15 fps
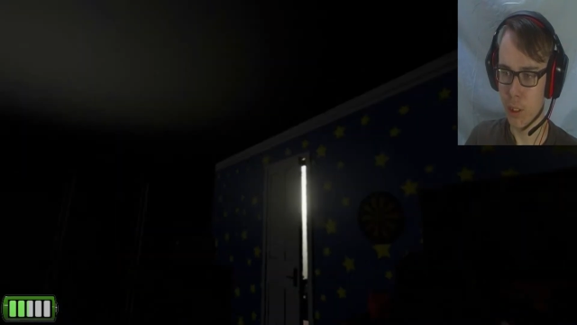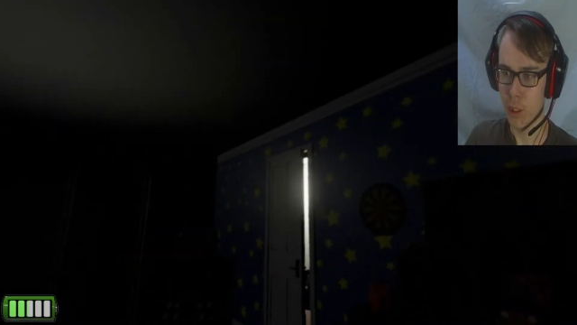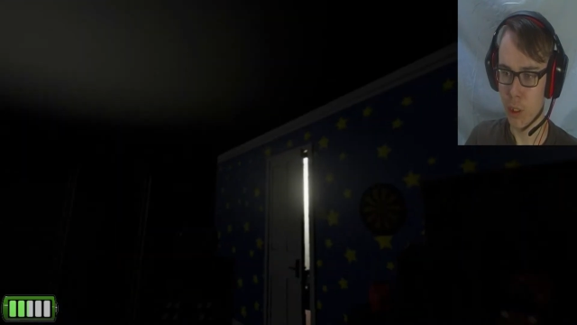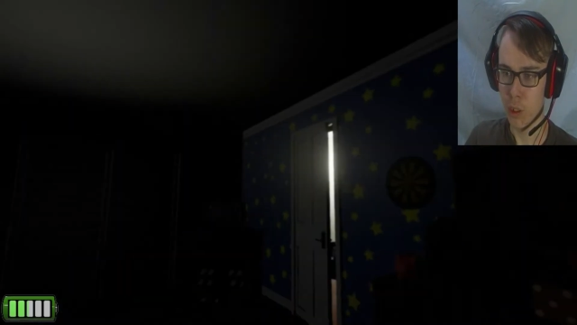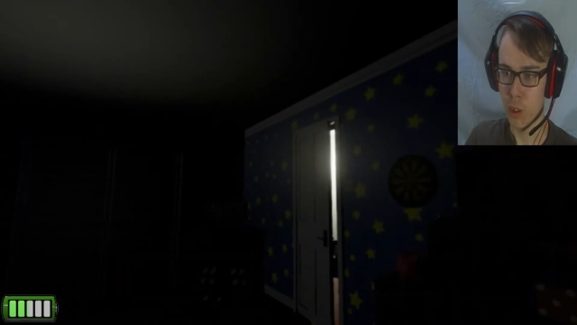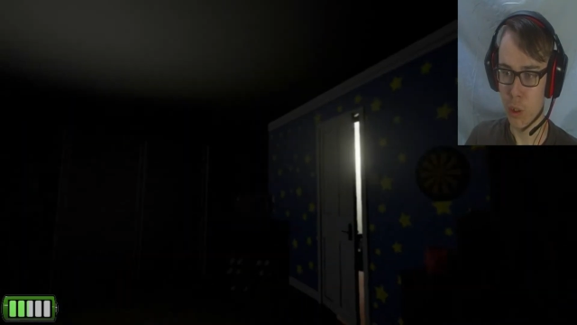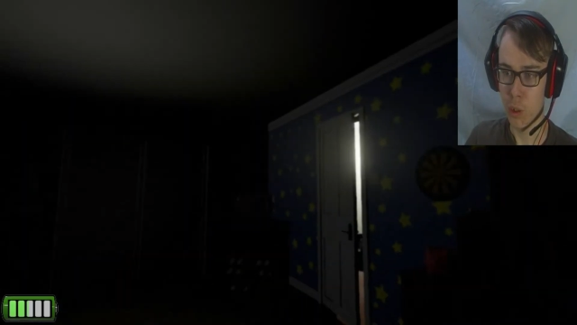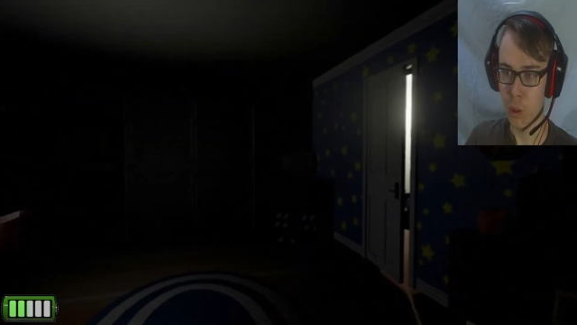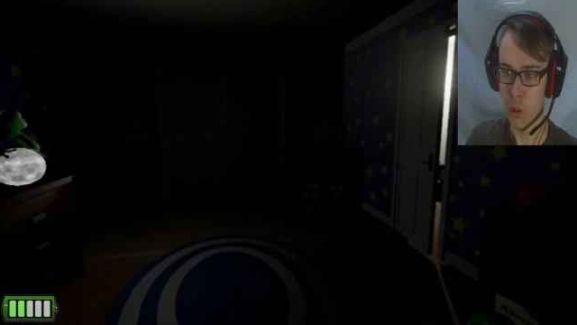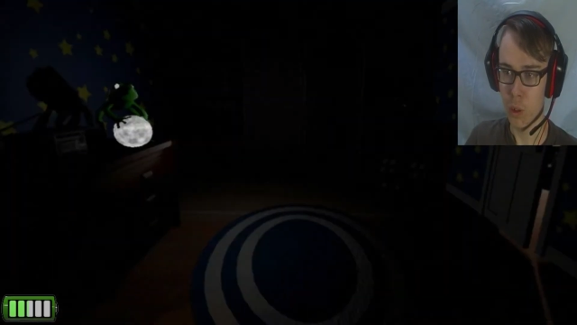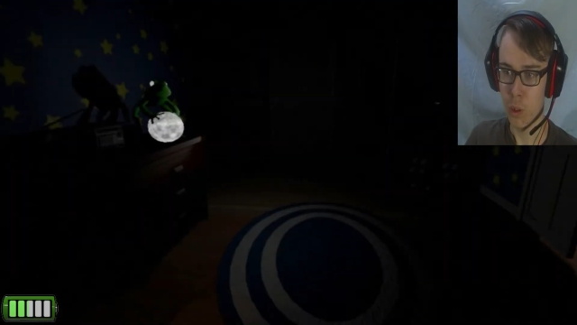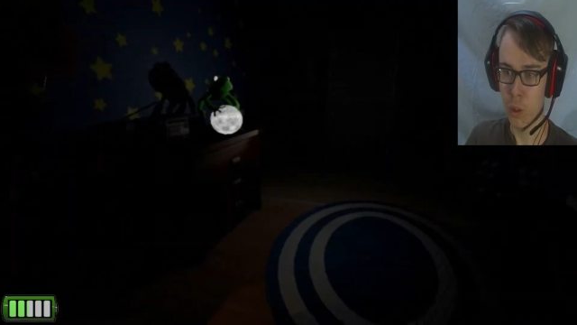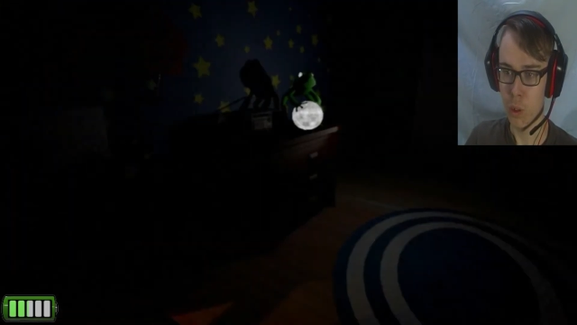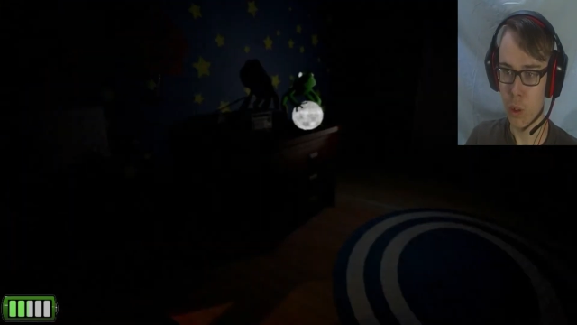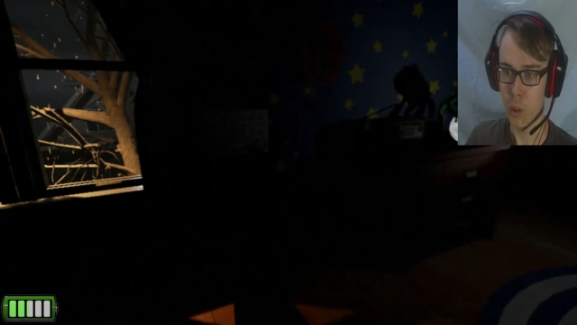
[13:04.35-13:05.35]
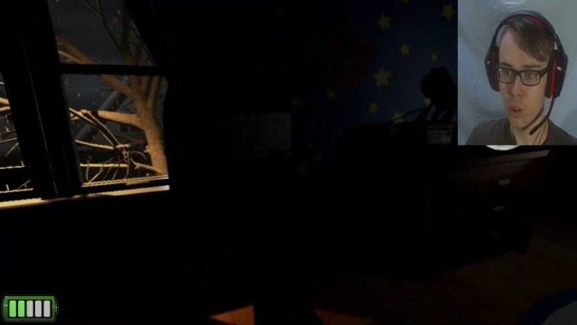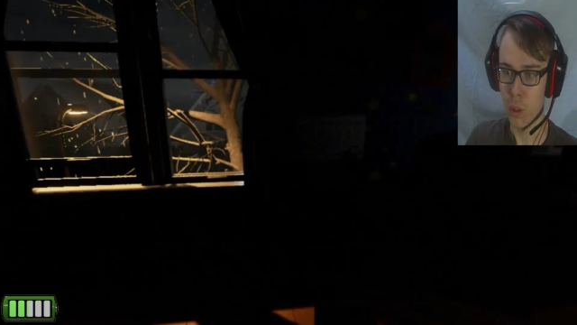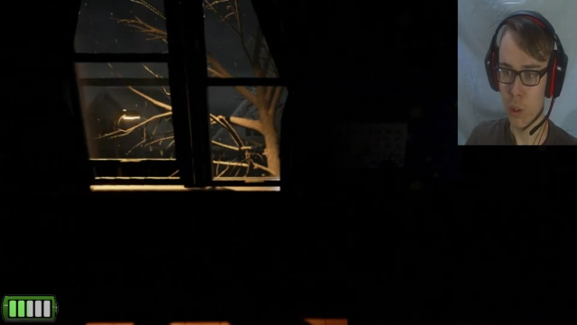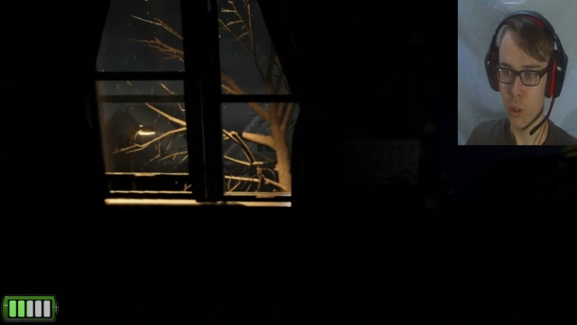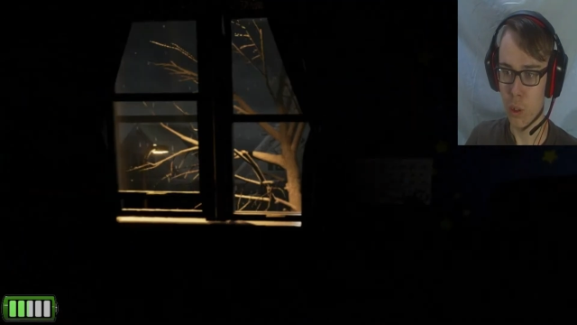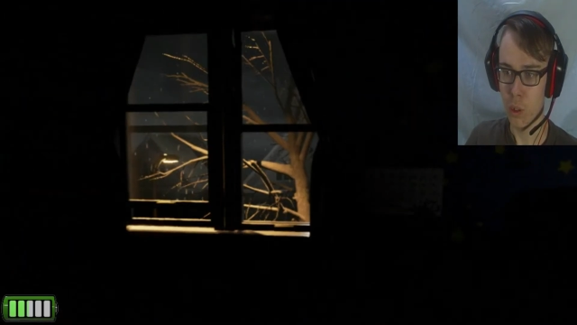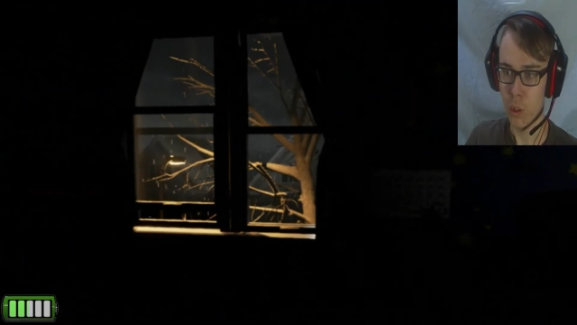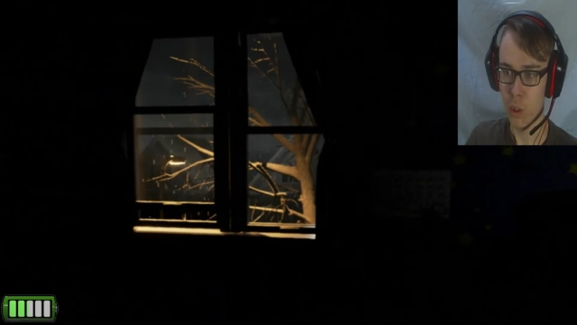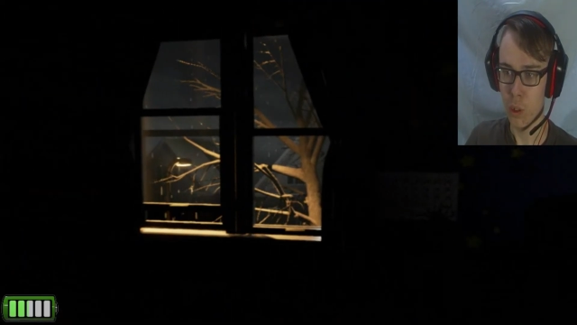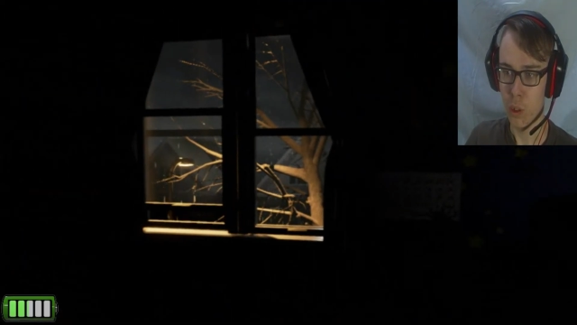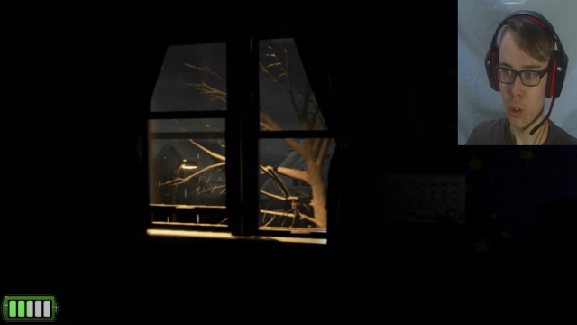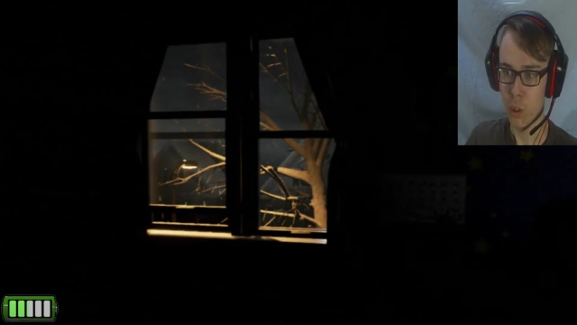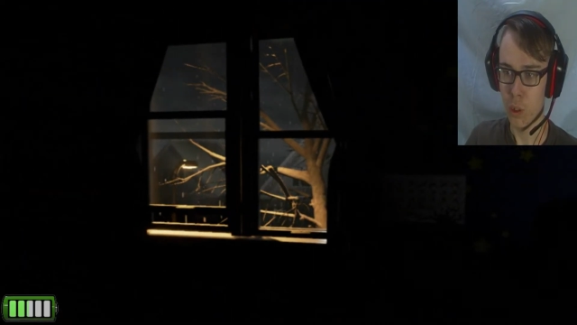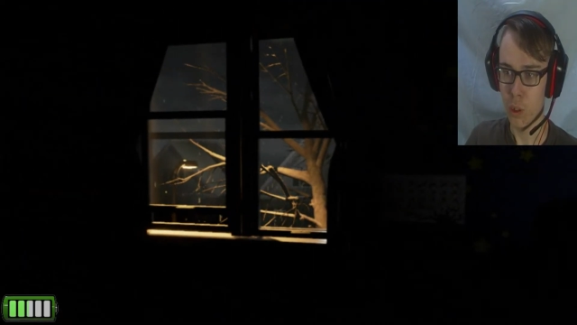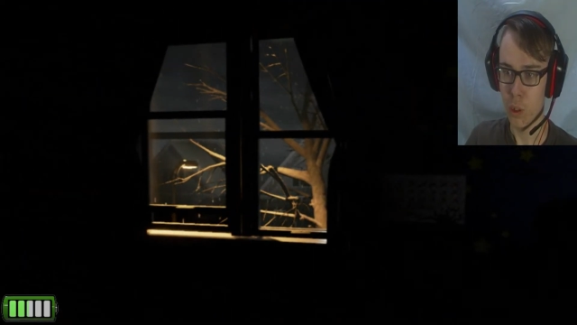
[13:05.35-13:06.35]

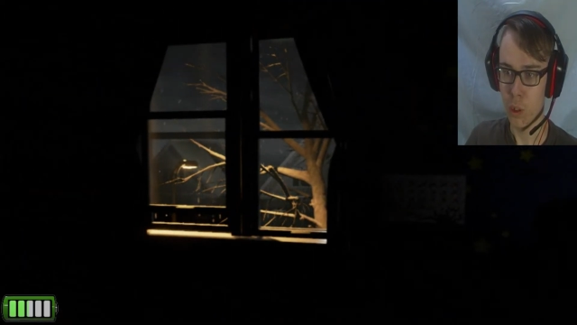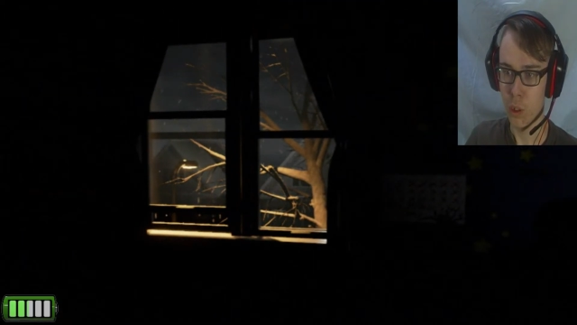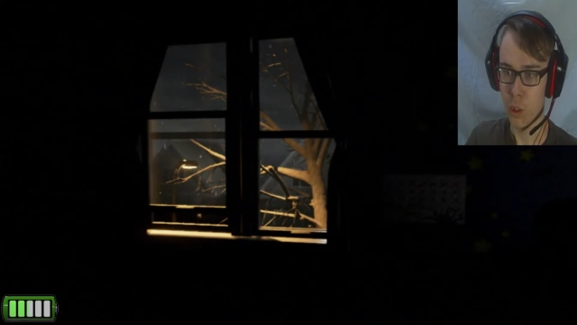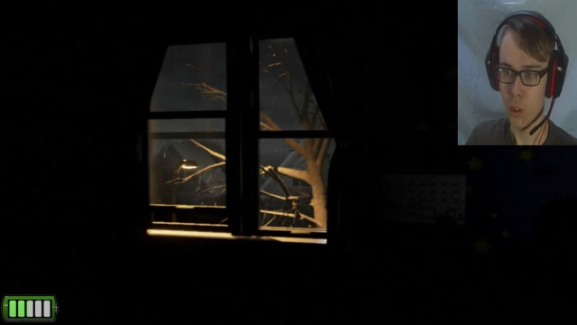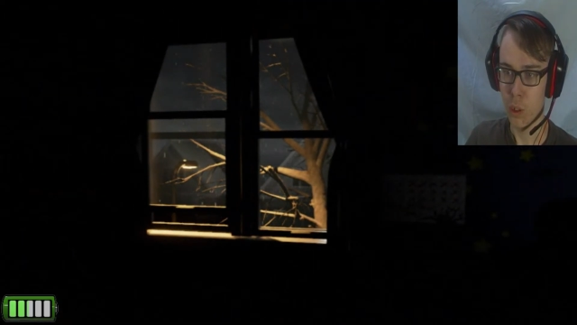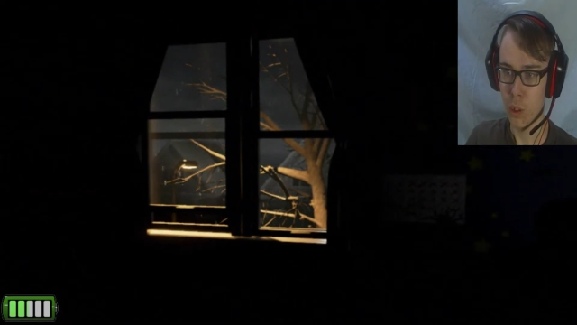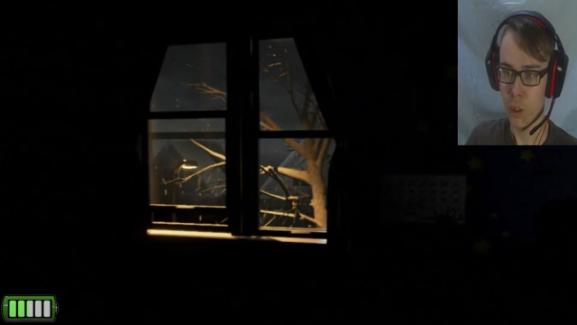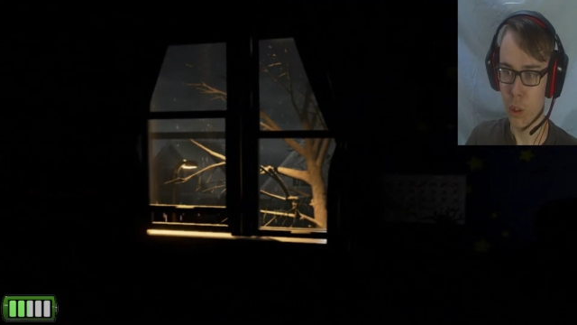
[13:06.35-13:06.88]
Nothing is said.